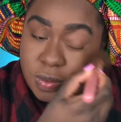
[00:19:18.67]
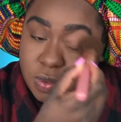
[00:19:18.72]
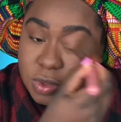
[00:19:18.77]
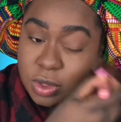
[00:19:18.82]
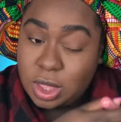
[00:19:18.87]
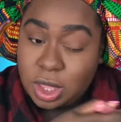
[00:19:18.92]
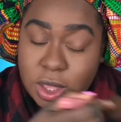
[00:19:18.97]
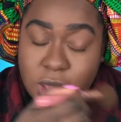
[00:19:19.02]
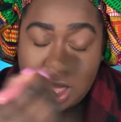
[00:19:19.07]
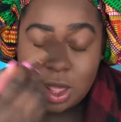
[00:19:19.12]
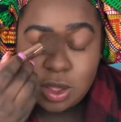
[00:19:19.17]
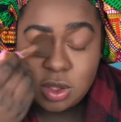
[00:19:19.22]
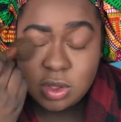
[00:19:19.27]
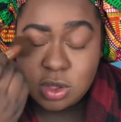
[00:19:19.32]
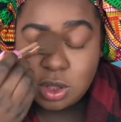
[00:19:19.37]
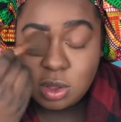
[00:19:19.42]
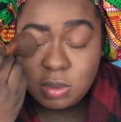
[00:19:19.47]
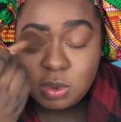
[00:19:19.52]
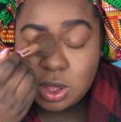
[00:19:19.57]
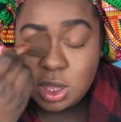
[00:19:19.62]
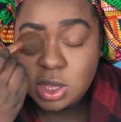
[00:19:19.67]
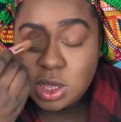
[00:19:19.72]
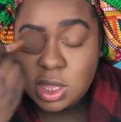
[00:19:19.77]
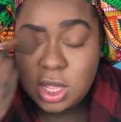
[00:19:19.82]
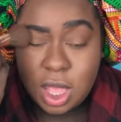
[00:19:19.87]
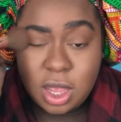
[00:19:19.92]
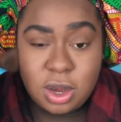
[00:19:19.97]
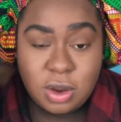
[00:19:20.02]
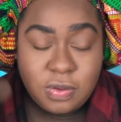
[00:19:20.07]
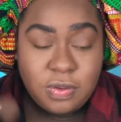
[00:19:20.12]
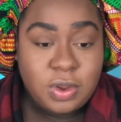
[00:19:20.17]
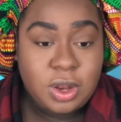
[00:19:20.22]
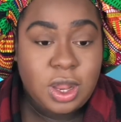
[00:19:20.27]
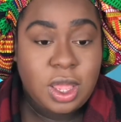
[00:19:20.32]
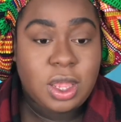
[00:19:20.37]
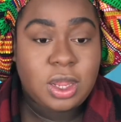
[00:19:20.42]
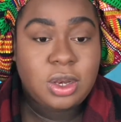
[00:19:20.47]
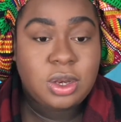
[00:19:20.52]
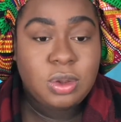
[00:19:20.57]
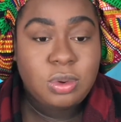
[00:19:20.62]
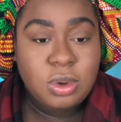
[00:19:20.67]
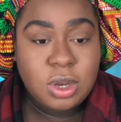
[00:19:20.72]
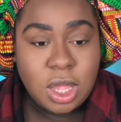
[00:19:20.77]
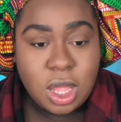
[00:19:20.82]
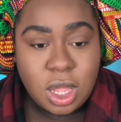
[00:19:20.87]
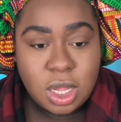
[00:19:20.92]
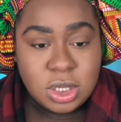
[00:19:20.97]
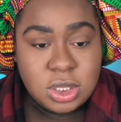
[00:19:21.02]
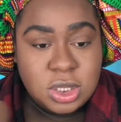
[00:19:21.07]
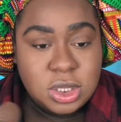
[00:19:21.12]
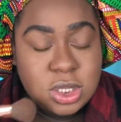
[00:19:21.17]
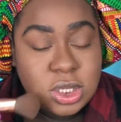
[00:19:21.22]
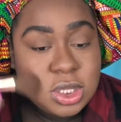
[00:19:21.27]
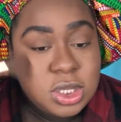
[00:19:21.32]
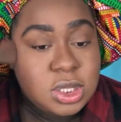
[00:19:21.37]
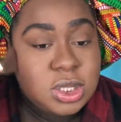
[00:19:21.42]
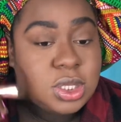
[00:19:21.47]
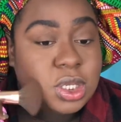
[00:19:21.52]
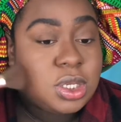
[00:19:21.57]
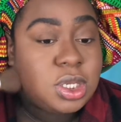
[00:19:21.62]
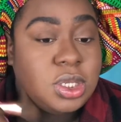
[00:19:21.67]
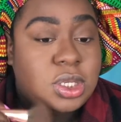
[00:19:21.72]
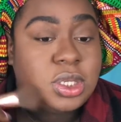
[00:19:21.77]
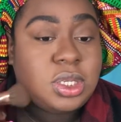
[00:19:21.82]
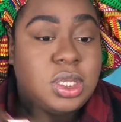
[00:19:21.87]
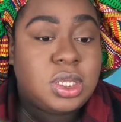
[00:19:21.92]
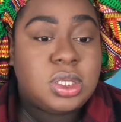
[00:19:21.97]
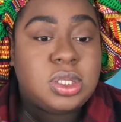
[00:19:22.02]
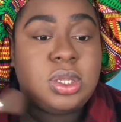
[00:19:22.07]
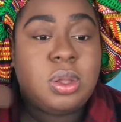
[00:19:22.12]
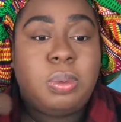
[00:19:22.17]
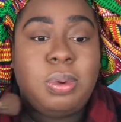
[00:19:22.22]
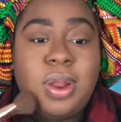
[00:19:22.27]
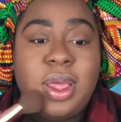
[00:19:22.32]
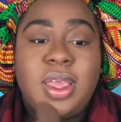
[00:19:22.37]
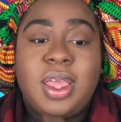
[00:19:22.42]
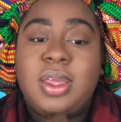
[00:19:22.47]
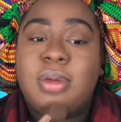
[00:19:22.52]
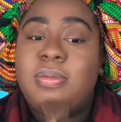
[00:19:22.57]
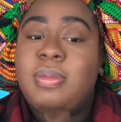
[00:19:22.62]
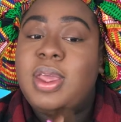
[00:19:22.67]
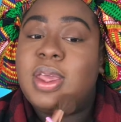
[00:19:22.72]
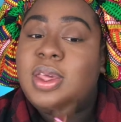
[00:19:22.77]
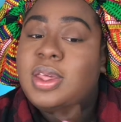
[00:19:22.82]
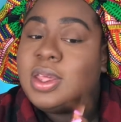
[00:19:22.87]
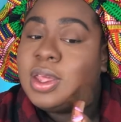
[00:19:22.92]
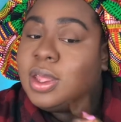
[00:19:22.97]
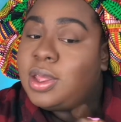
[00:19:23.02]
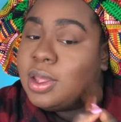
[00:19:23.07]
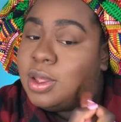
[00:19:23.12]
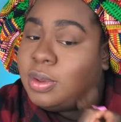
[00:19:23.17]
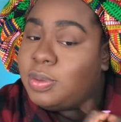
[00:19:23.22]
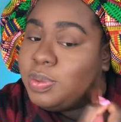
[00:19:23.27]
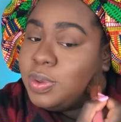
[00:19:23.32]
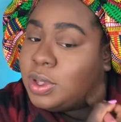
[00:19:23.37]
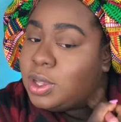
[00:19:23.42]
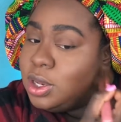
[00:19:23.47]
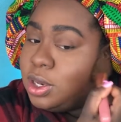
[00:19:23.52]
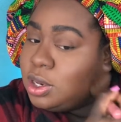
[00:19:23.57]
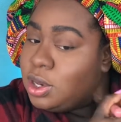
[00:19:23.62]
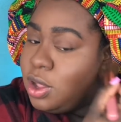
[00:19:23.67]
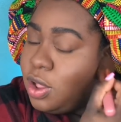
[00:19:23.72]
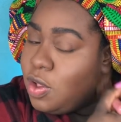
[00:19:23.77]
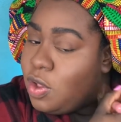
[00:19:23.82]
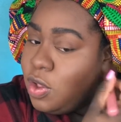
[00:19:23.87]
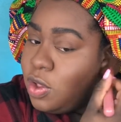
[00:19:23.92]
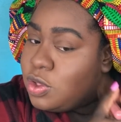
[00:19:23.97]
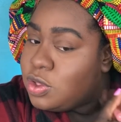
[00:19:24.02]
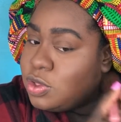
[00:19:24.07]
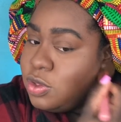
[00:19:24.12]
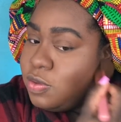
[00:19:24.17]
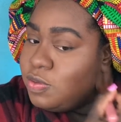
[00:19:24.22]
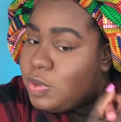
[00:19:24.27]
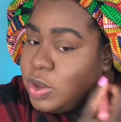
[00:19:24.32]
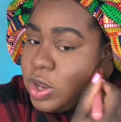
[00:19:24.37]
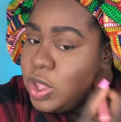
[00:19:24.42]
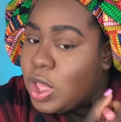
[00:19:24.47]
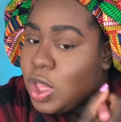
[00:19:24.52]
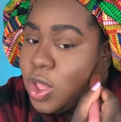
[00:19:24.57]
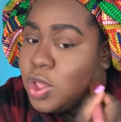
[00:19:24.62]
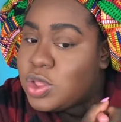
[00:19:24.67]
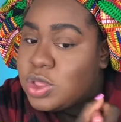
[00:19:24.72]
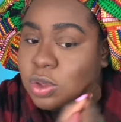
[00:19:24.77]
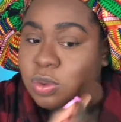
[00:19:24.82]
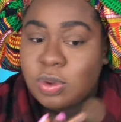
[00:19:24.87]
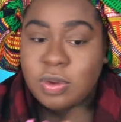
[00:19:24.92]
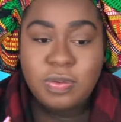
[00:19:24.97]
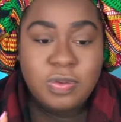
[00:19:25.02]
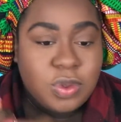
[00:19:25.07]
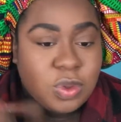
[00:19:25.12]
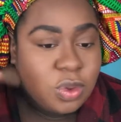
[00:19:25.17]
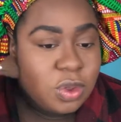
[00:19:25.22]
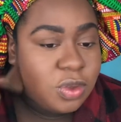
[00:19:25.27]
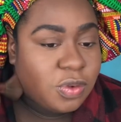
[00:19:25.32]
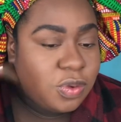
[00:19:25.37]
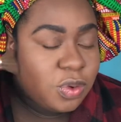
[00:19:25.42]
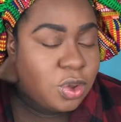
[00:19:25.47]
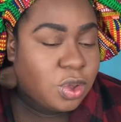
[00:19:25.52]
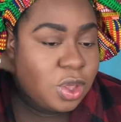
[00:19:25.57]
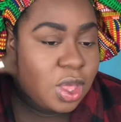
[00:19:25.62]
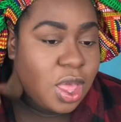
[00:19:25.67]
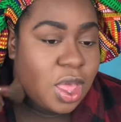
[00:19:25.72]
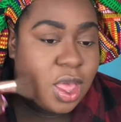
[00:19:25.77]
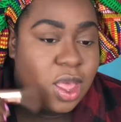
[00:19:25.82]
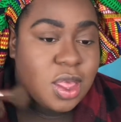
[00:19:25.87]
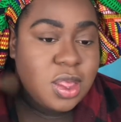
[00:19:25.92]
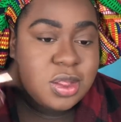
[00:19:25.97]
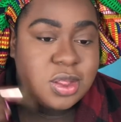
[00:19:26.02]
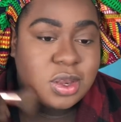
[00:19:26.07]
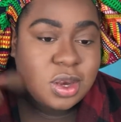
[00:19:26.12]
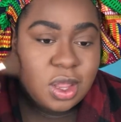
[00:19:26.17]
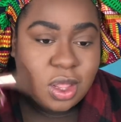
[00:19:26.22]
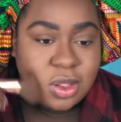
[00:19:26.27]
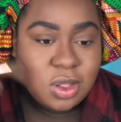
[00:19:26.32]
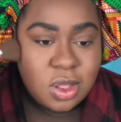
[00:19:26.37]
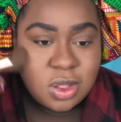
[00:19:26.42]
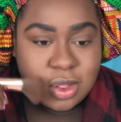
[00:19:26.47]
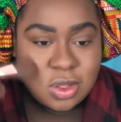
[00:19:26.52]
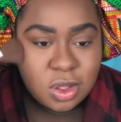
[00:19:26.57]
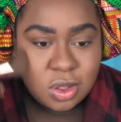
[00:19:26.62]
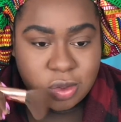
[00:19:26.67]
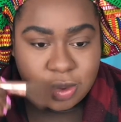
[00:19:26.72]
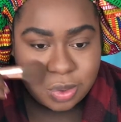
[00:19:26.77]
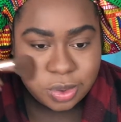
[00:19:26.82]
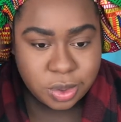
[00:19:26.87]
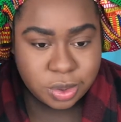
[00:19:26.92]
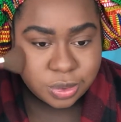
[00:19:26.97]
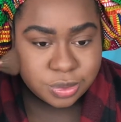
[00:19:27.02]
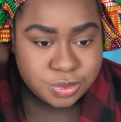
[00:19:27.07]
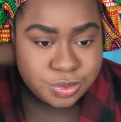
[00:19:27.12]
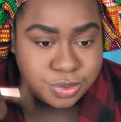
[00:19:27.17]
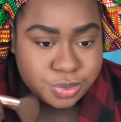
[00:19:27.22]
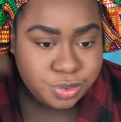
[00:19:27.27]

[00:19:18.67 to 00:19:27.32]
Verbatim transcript: like, I used to be excited for like new launches and get to play in makeup and do videos and review it for you guys and all that stuff, but